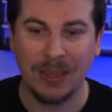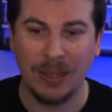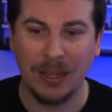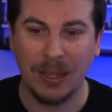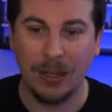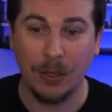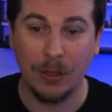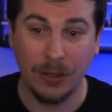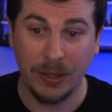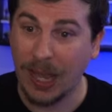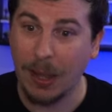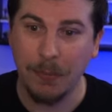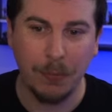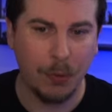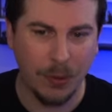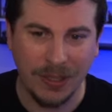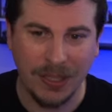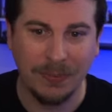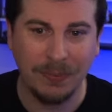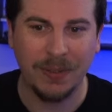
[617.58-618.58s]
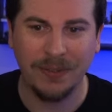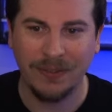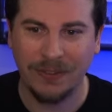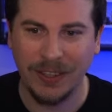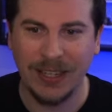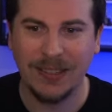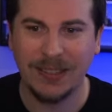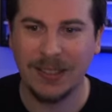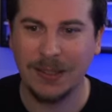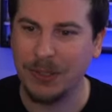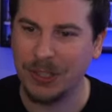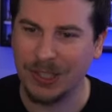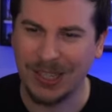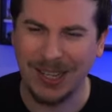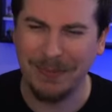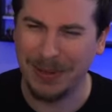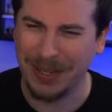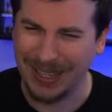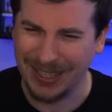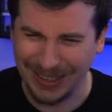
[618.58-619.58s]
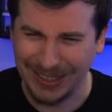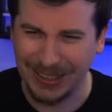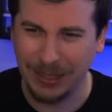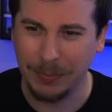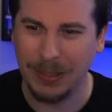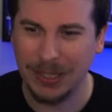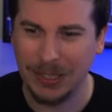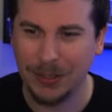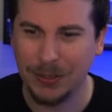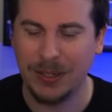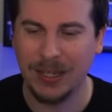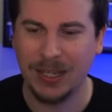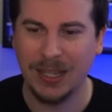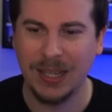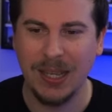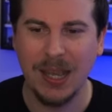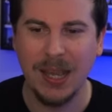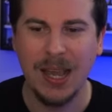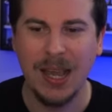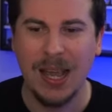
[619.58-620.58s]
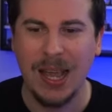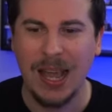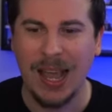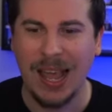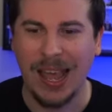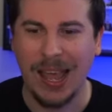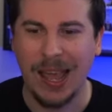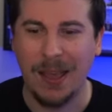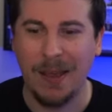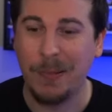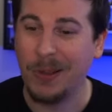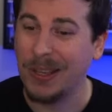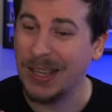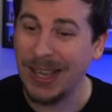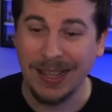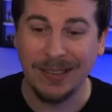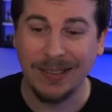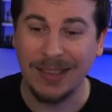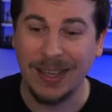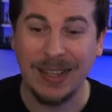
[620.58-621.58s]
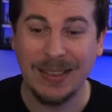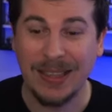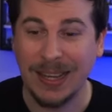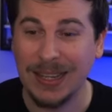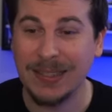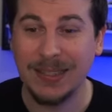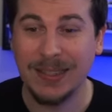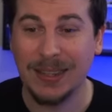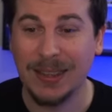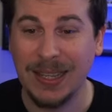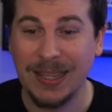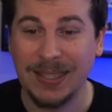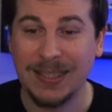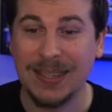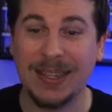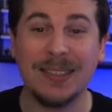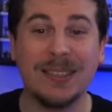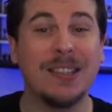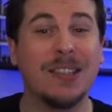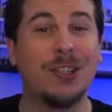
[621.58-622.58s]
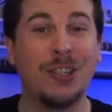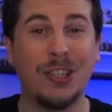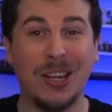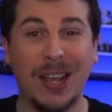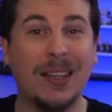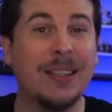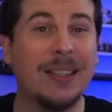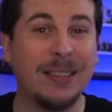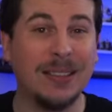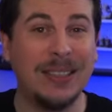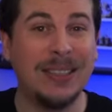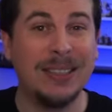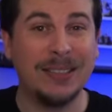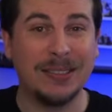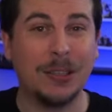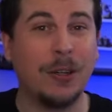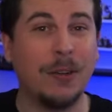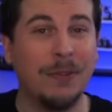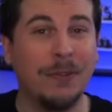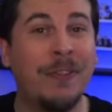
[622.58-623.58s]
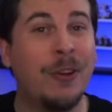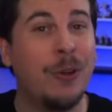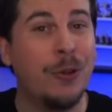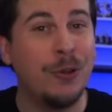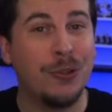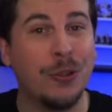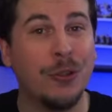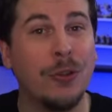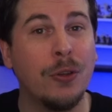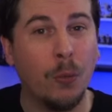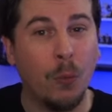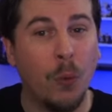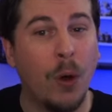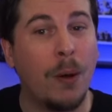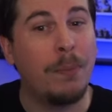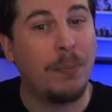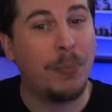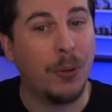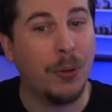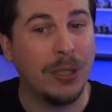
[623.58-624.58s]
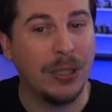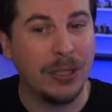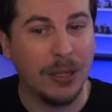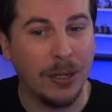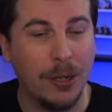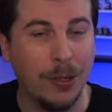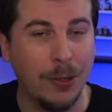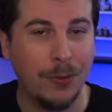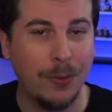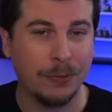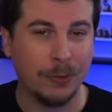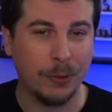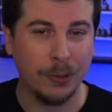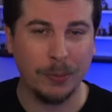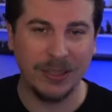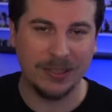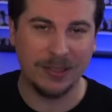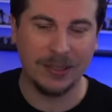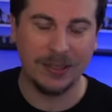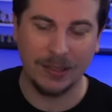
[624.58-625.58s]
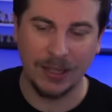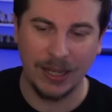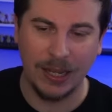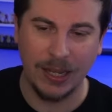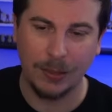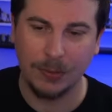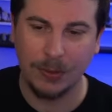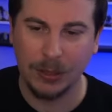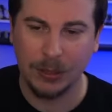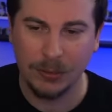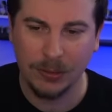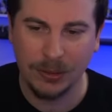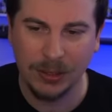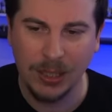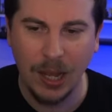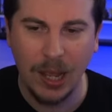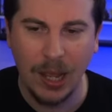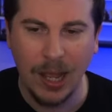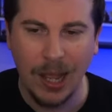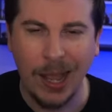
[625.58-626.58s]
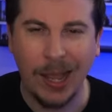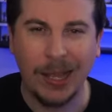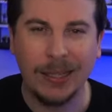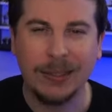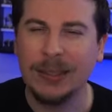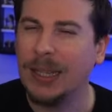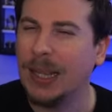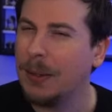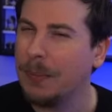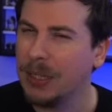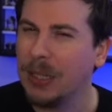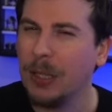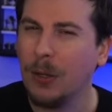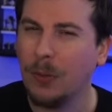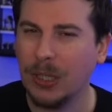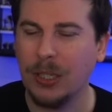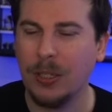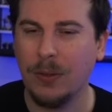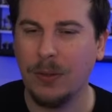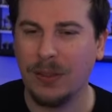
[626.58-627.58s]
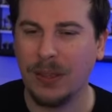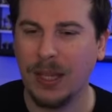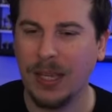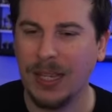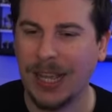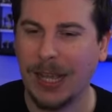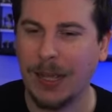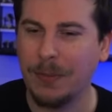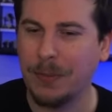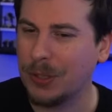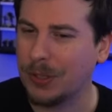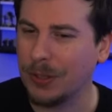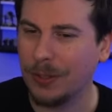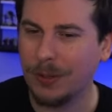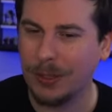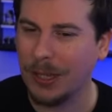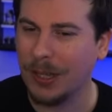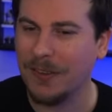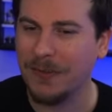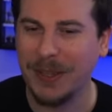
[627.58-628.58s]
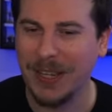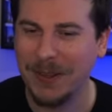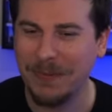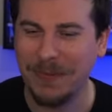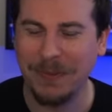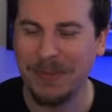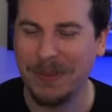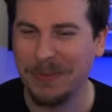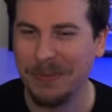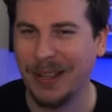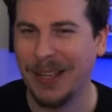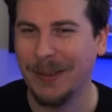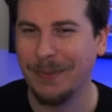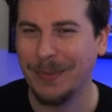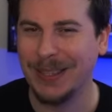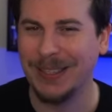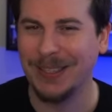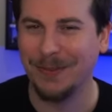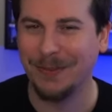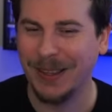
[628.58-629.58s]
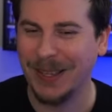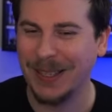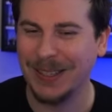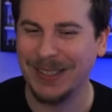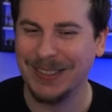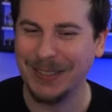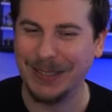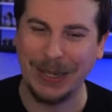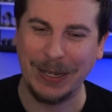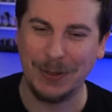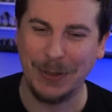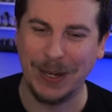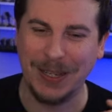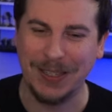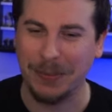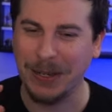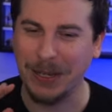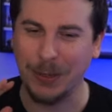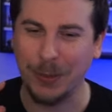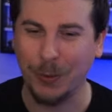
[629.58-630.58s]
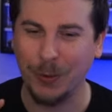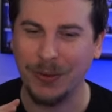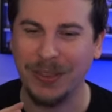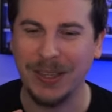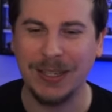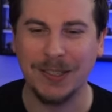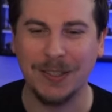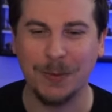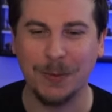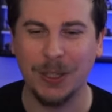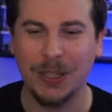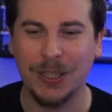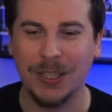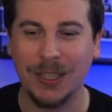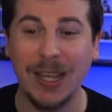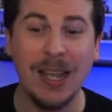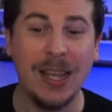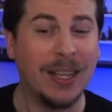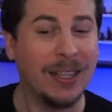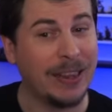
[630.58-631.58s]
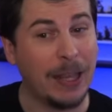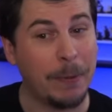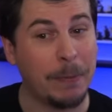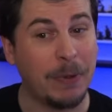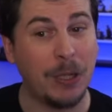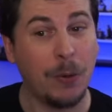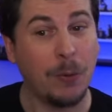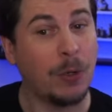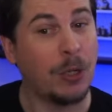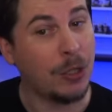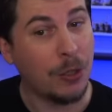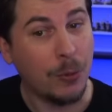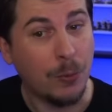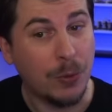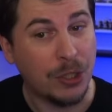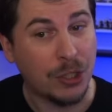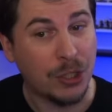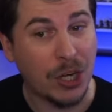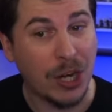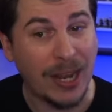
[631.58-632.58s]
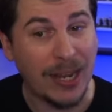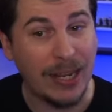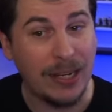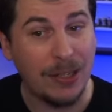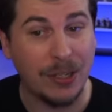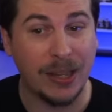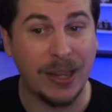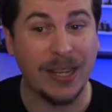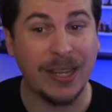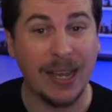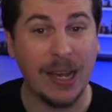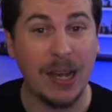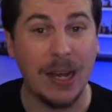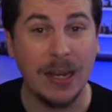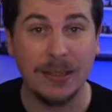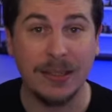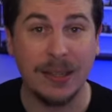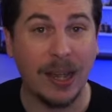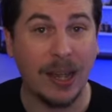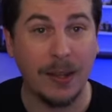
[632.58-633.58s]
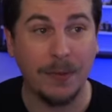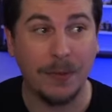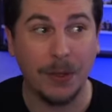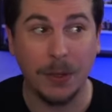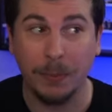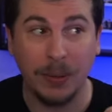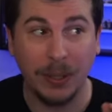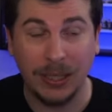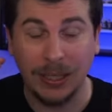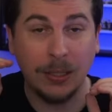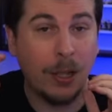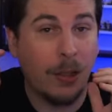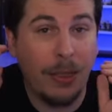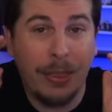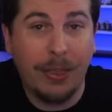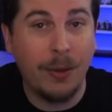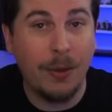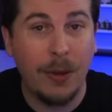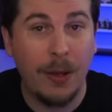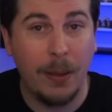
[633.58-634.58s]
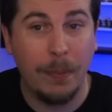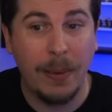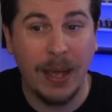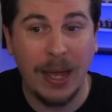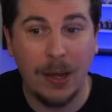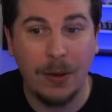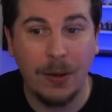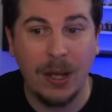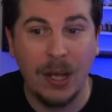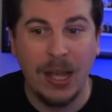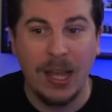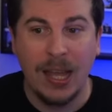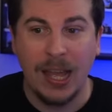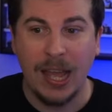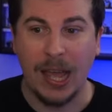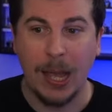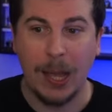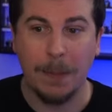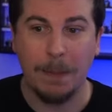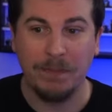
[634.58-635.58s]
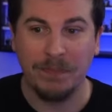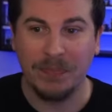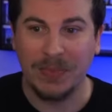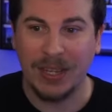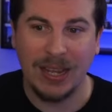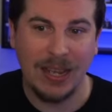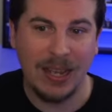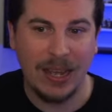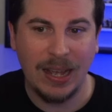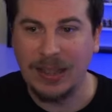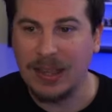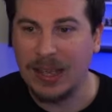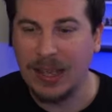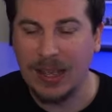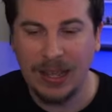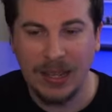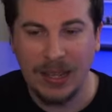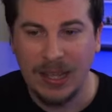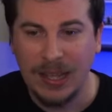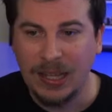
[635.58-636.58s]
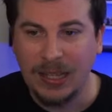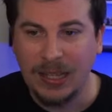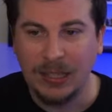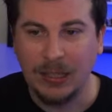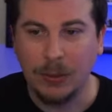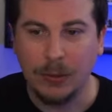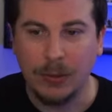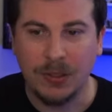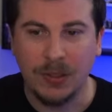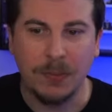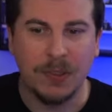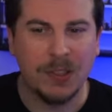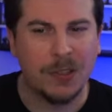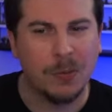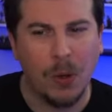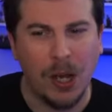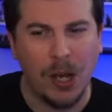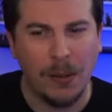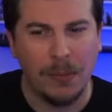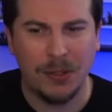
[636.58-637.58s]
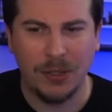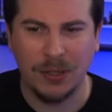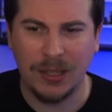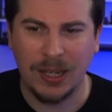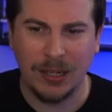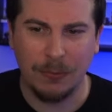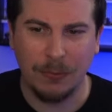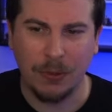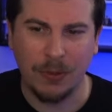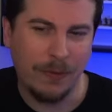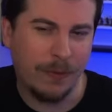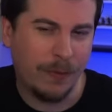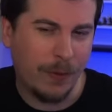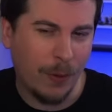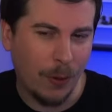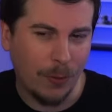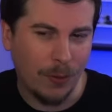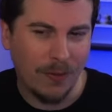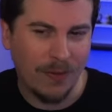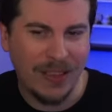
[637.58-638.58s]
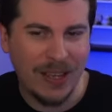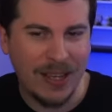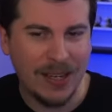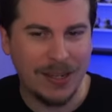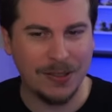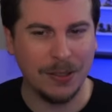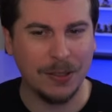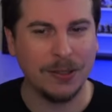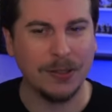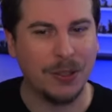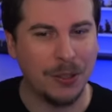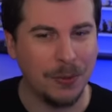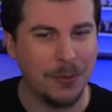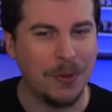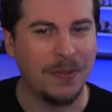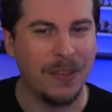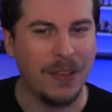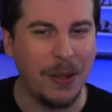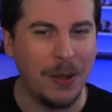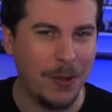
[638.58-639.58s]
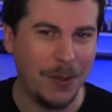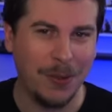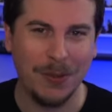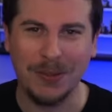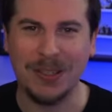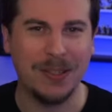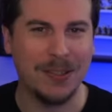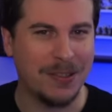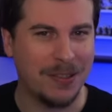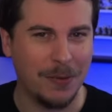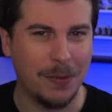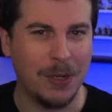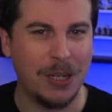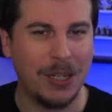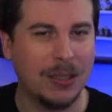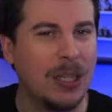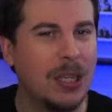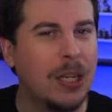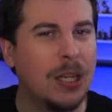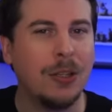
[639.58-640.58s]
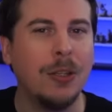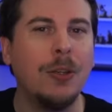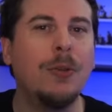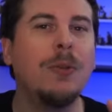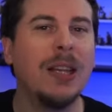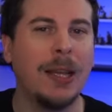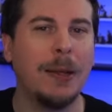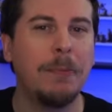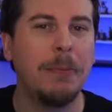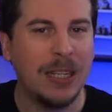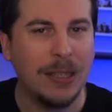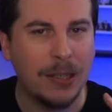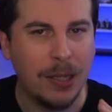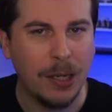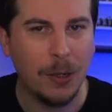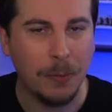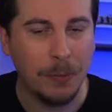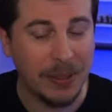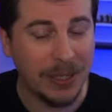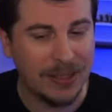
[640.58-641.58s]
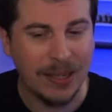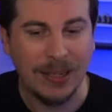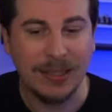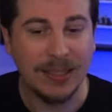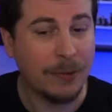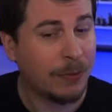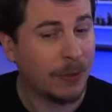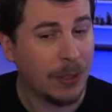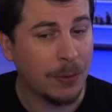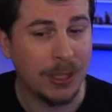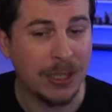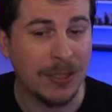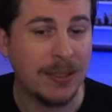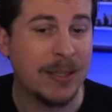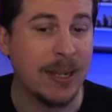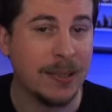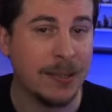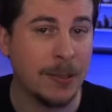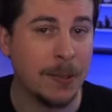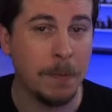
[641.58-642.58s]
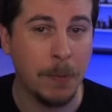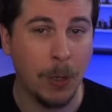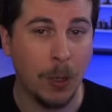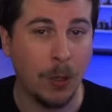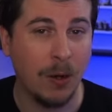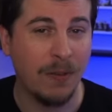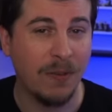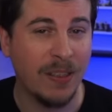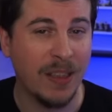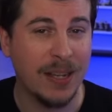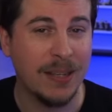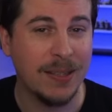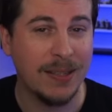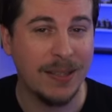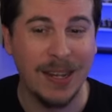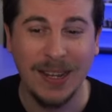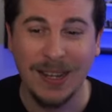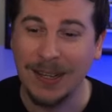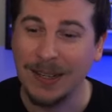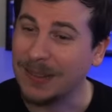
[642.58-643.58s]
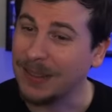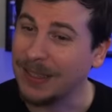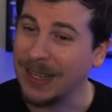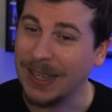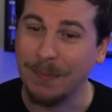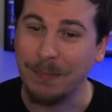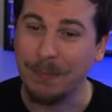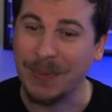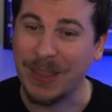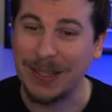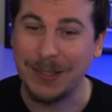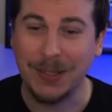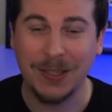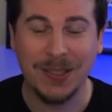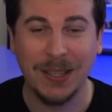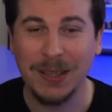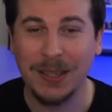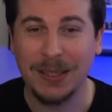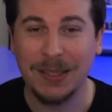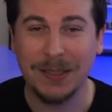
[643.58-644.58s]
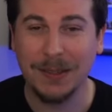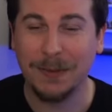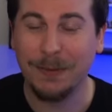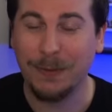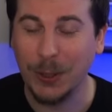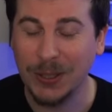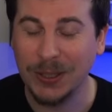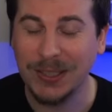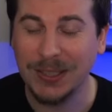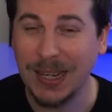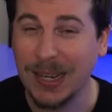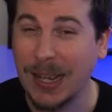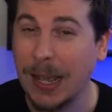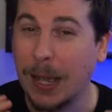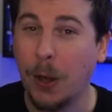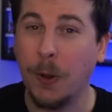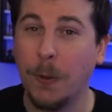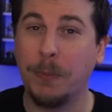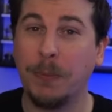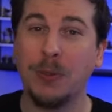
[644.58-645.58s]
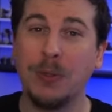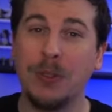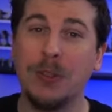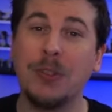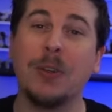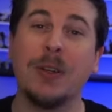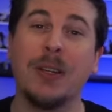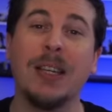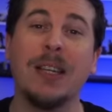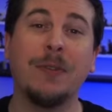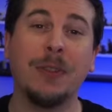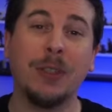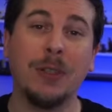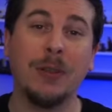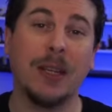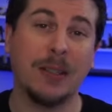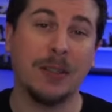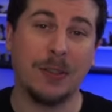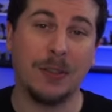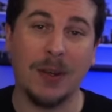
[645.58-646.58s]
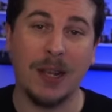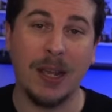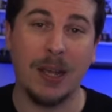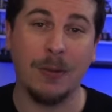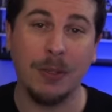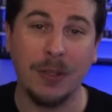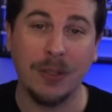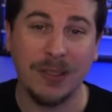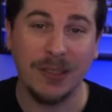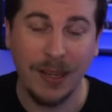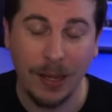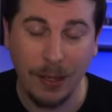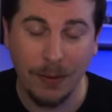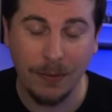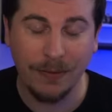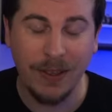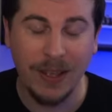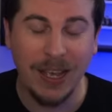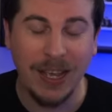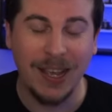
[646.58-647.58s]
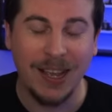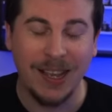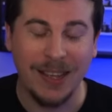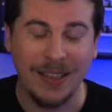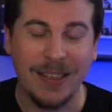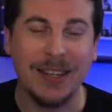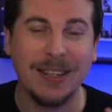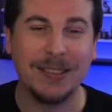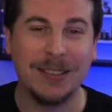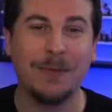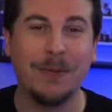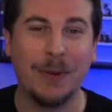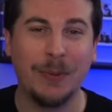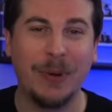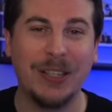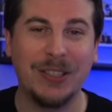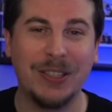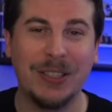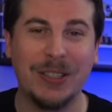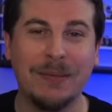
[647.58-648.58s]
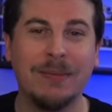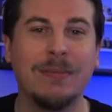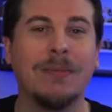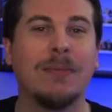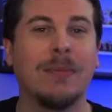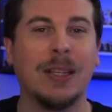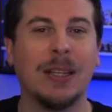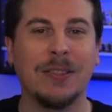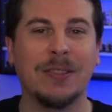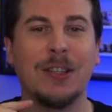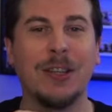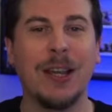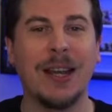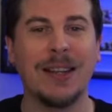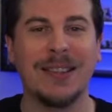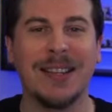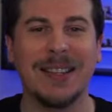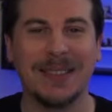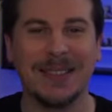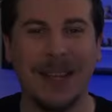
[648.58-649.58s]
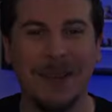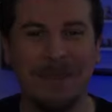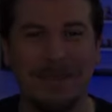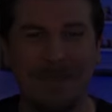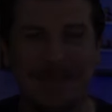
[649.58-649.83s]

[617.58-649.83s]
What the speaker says: all the Emerald I've been facing, which can be a little bit tricky. But yeah, that's the list. That's the shell, at least, sort of version 1.0 of Ruby Steel Heroes. Let me know what you think. I'm sure a lot of people have been playing with this fill and trying to make cool things work. Let me know what you would change. Are there cards that I've completely not thought about? Are there, some swaps? Should I run 4 of this or 2 of those, and so on? You let me know, because I definitely want to test more of this. So yeah, that's just the list for today. I hope you enjoy it if you do get to try it out yourself. Thanks a lot for watching. I'll see you guys next time.